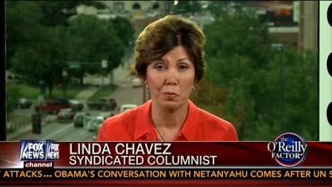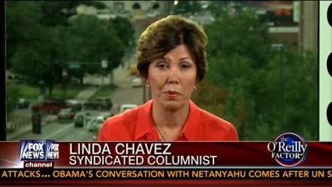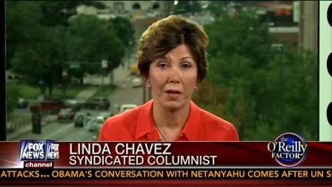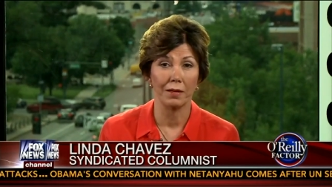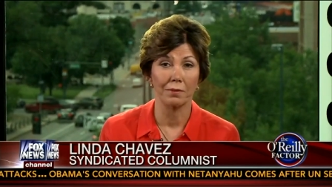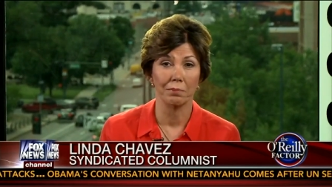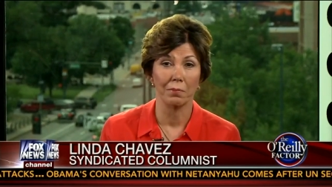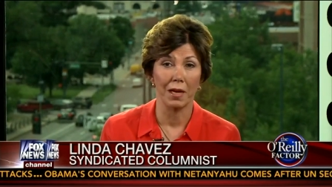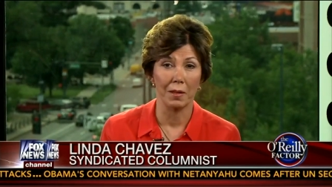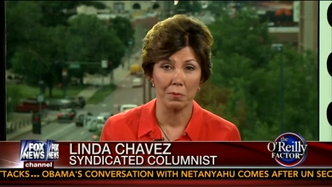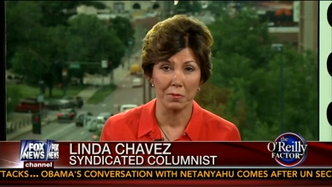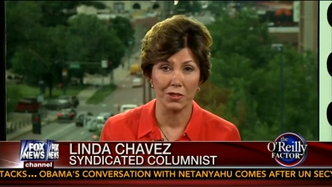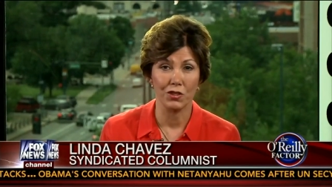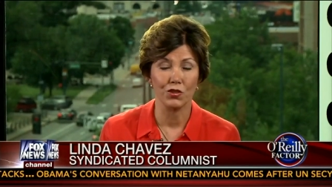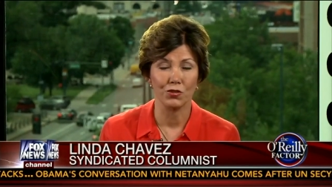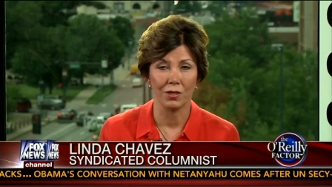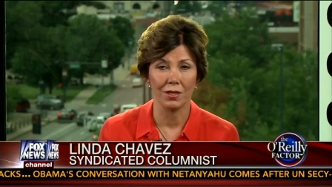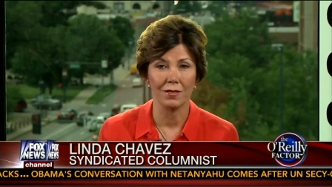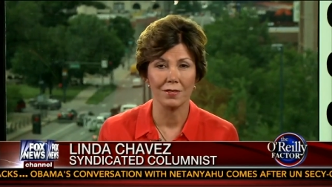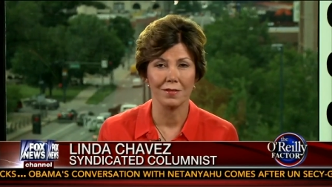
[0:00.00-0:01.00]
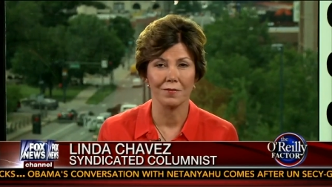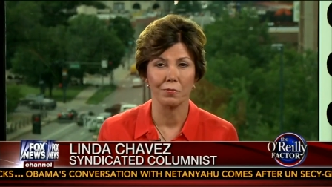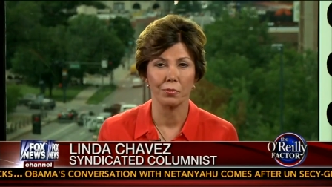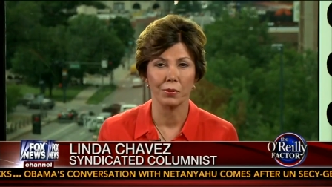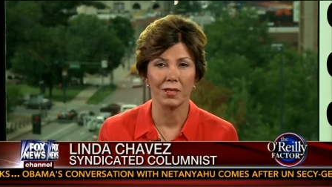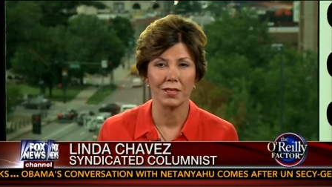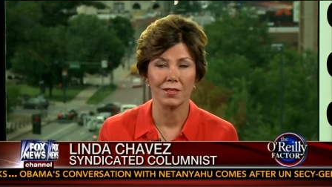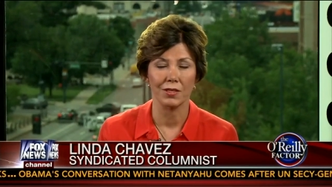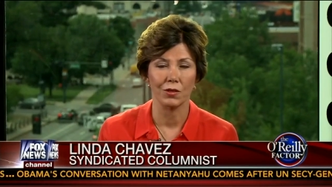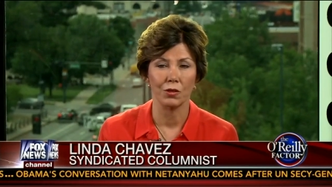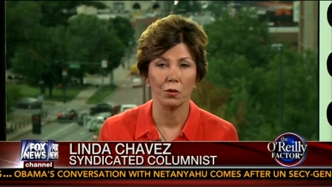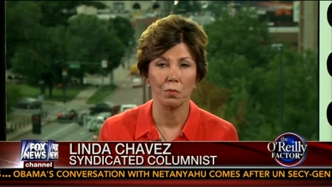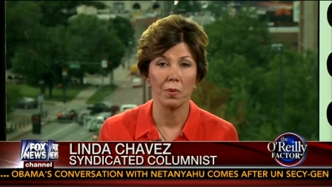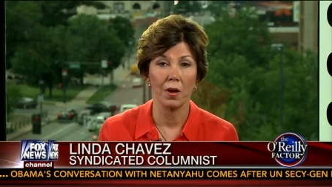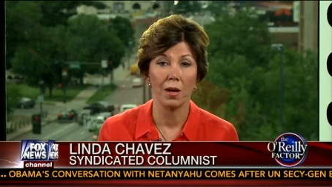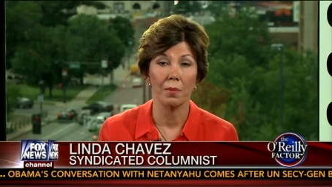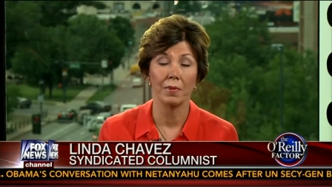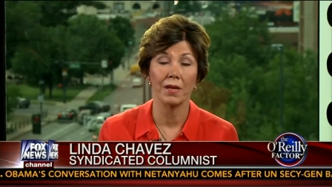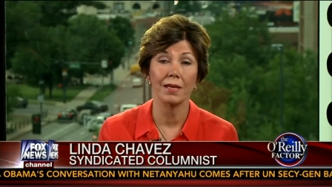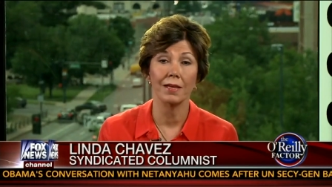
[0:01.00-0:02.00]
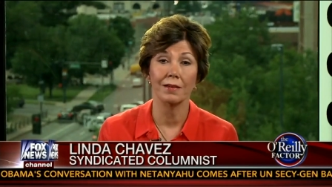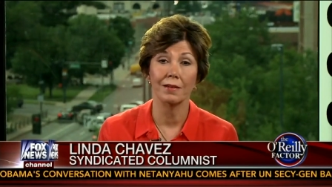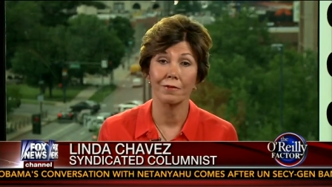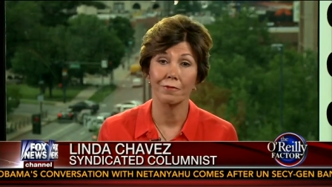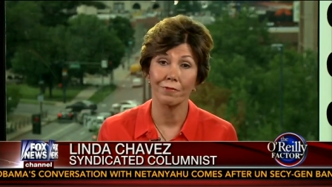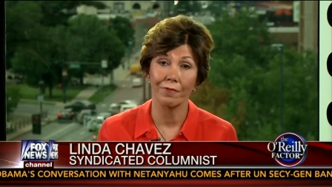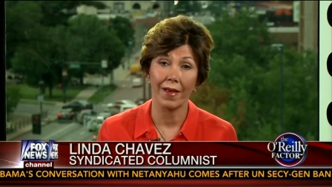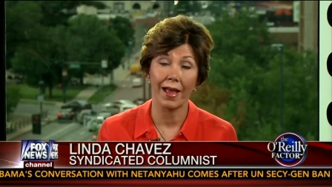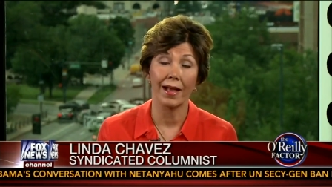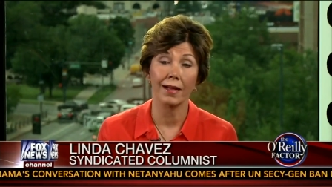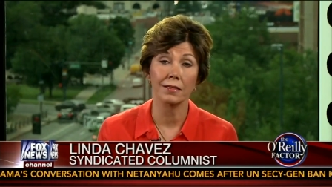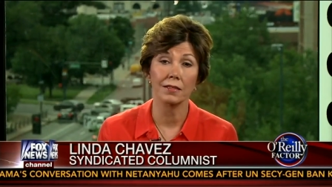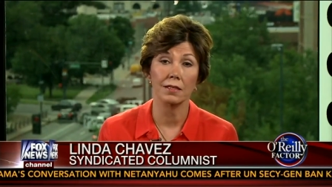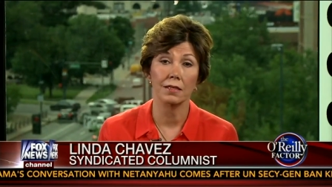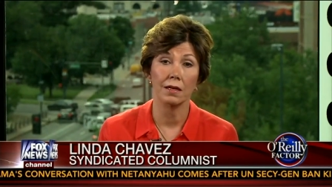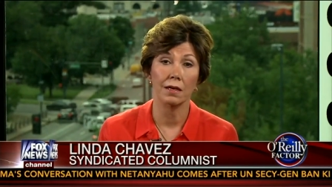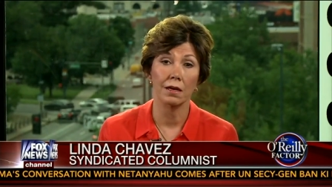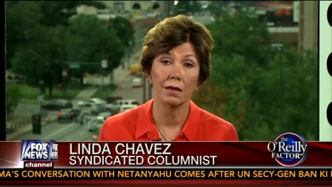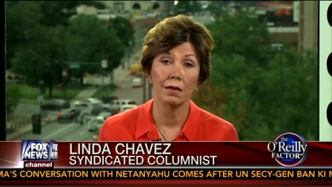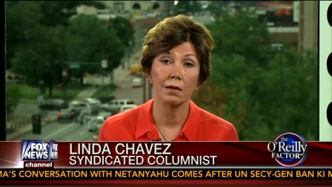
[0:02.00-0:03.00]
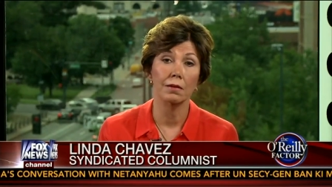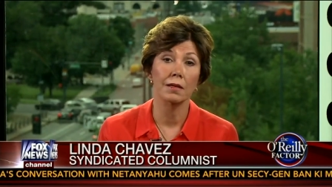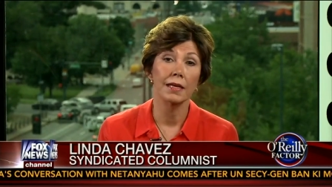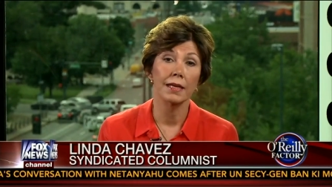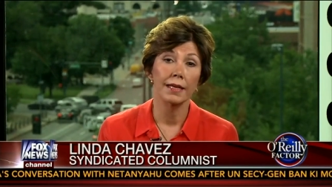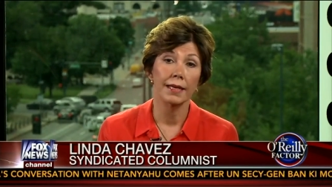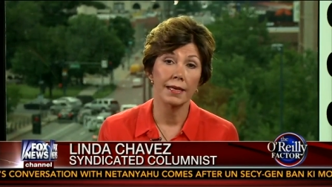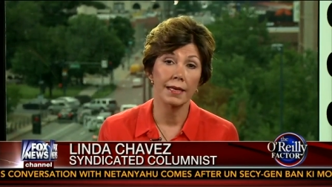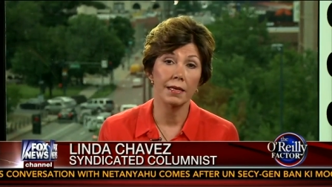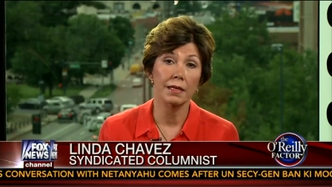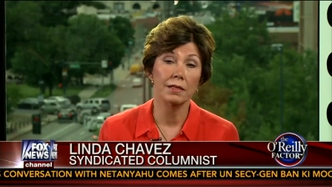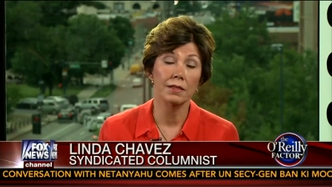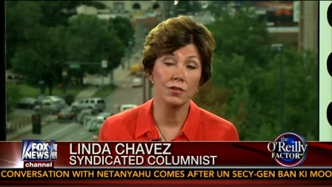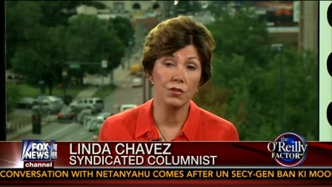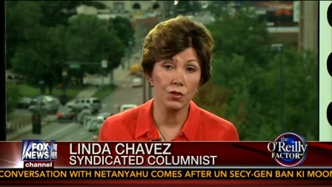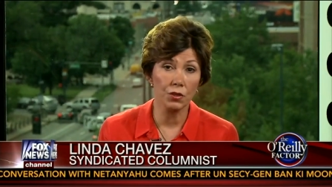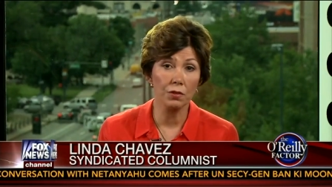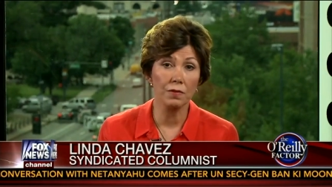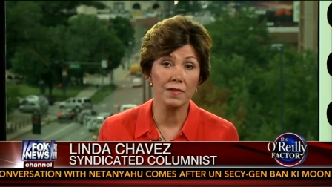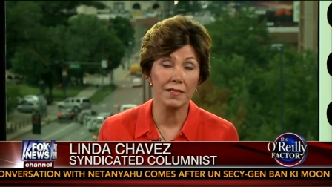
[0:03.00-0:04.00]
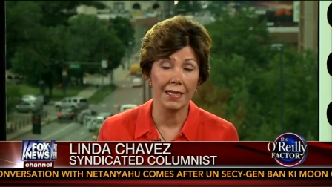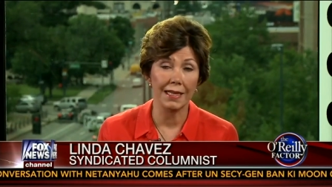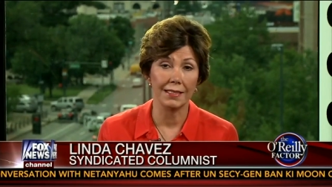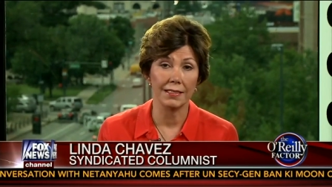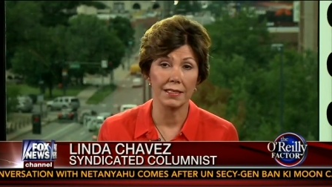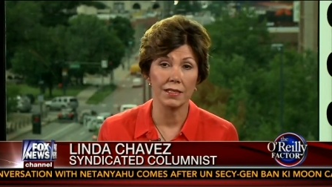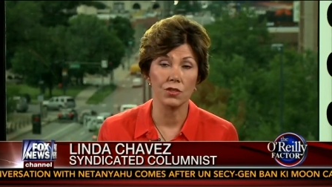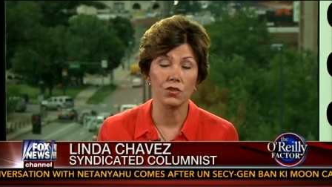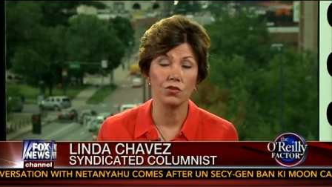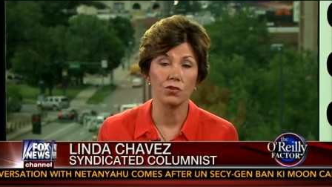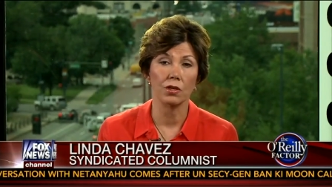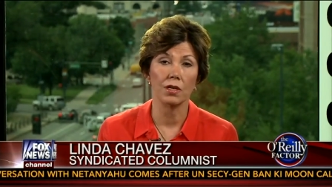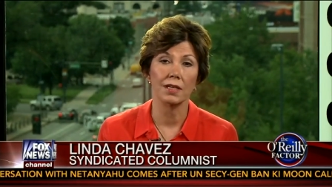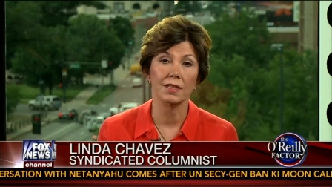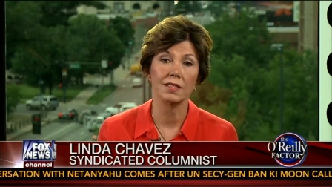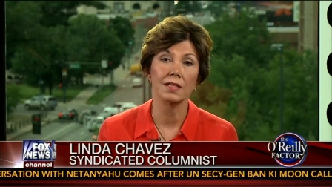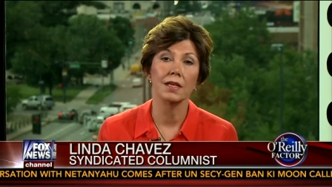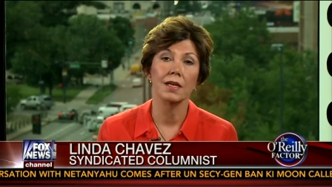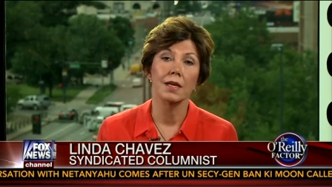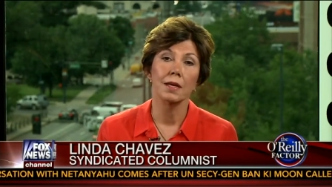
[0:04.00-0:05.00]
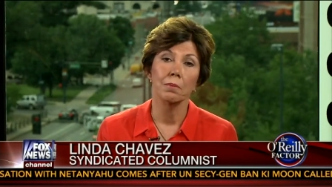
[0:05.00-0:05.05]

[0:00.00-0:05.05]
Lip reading: about my mistrust of President Obama, and in fact, he deserves that distrust.